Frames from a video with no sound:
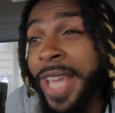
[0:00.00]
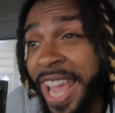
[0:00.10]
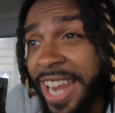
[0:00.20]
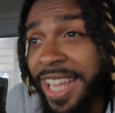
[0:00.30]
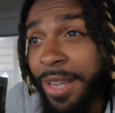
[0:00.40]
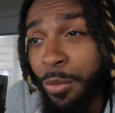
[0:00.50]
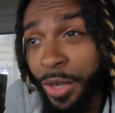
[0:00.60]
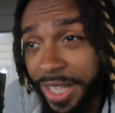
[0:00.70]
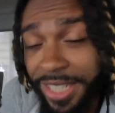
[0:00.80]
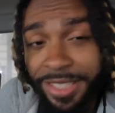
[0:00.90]
can get
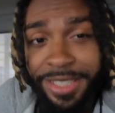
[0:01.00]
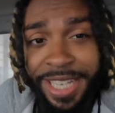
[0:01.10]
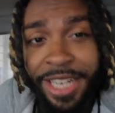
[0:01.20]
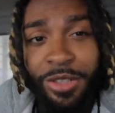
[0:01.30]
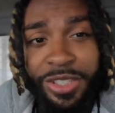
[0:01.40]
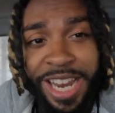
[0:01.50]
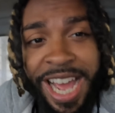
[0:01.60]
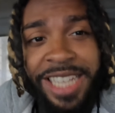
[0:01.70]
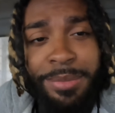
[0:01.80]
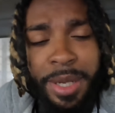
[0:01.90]
really is the tankers and
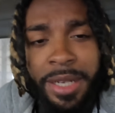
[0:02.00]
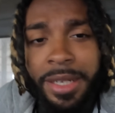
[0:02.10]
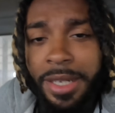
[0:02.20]
hazmat.